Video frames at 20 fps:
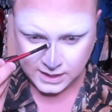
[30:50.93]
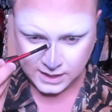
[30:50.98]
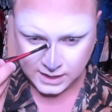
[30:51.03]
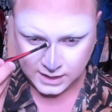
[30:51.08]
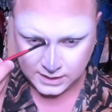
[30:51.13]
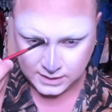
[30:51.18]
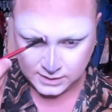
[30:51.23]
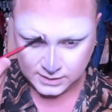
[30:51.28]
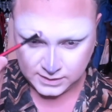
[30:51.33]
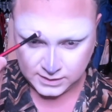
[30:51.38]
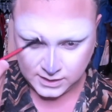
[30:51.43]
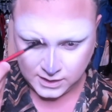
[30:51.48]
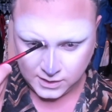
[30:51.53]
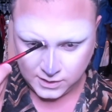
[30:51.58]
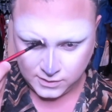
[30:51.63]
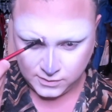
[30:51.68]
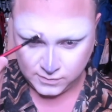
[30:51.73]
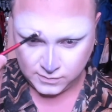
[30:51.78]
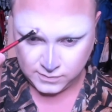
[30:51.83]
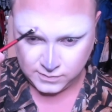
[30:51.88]
And
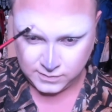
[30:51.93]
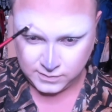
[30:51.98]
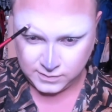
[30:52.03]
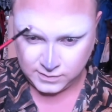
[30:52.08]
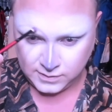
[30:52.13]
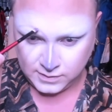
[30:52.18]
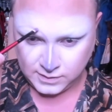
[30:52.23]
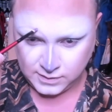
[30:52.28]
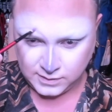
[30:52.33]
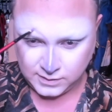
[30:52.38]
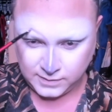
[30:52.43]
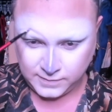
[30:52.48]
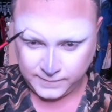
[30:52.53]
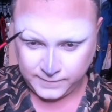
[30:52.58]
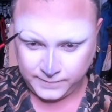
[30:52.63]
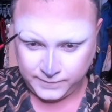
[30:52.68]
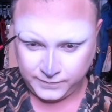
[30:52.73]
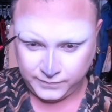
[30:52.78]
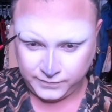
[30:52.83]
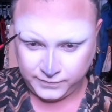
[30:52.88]
so
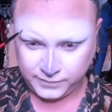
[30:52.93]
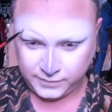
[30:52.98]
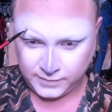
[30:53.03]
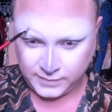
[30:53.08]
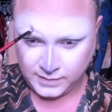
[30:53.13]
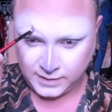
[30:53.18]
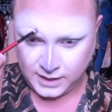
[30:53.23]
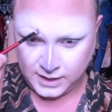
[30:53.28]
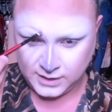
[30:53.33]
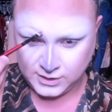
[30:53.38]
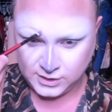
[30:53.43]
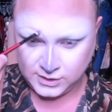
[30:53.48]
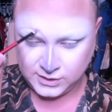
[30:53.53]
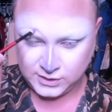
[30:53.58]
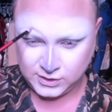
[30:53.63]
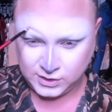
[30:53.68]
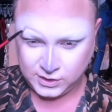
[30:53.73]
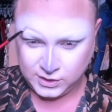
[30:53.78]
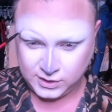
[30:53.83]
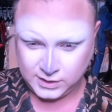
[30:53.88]
I just
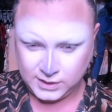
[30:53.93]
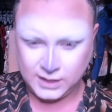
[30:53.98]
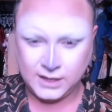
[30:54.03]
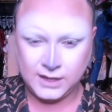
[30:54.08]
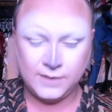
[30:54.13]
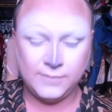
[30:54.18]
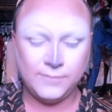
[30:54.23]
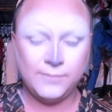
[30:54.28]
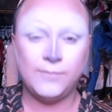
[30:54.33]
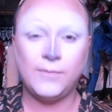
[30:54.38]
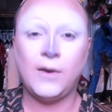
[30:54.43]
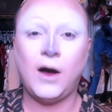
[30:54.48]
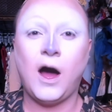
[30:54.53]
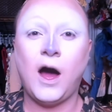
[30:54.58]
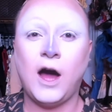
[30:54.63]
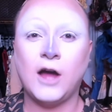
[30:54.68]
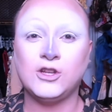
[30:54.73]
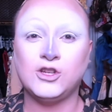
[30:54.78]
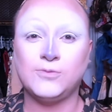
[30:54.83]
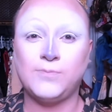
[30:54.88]
took like a
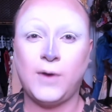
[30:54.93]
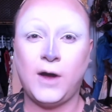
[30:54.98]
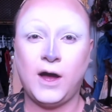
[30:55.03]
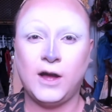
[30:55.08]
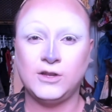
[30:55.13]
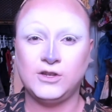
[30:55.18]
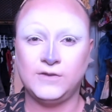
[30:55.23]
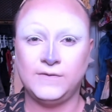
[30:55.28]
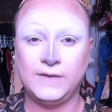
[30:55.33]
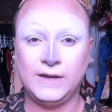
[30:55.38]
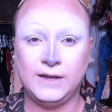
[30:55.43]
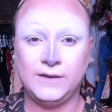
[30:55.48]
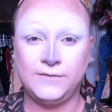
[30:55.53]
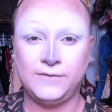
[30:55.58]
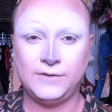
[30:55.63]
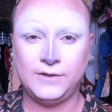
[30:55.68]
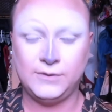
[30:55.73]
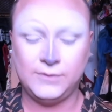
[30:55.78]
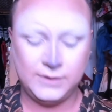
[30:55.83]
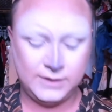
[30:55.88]
hodgepodge of
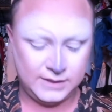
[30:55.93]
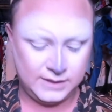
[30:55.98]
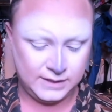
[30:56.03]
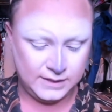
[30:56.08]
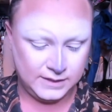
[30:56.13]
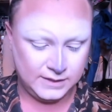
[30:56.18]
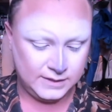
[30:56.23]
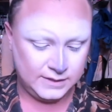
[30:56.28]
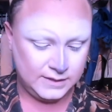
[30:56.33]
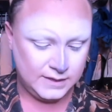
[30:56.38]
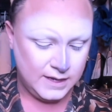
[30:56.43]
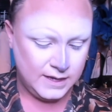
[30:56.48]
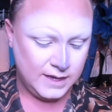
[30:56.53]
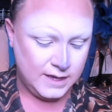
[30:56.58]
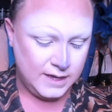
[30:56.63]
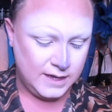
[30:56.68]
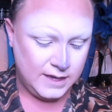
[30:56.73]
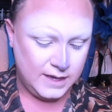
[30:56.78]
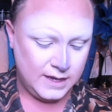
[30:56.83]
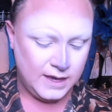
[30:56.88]
influences
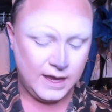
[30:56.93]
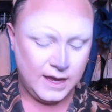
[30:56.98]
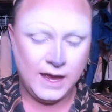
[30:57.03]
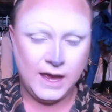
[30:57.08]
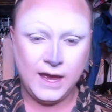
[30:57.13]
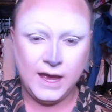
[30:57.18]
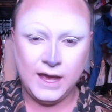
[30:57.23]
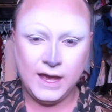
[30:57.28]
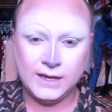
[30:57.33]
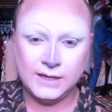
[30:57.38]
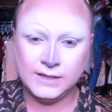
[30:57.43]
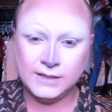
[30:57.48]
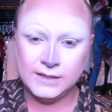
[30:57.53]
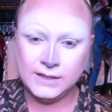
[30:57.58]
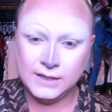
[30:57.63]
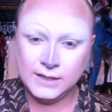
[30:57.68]
and